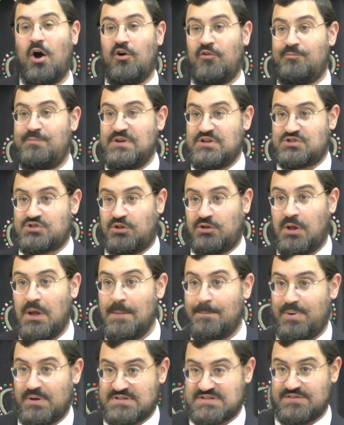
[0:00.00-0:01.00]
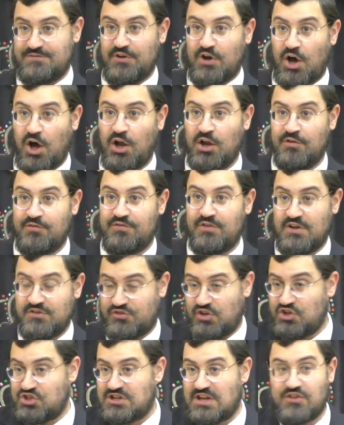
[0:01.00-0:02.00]
of bishul Basar B'Chalav. As
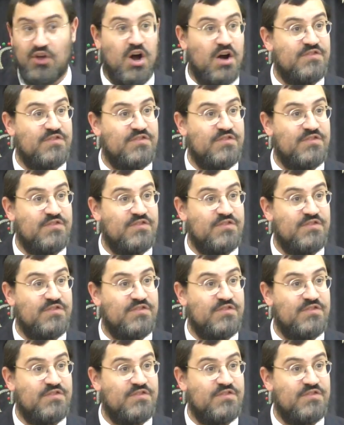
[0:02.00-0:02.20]
though you state the